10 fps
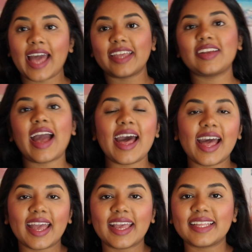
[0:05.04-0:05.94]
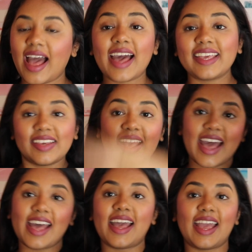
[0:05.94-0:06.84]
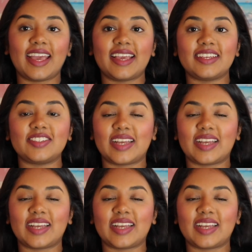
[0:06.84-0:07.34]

Hi you guys!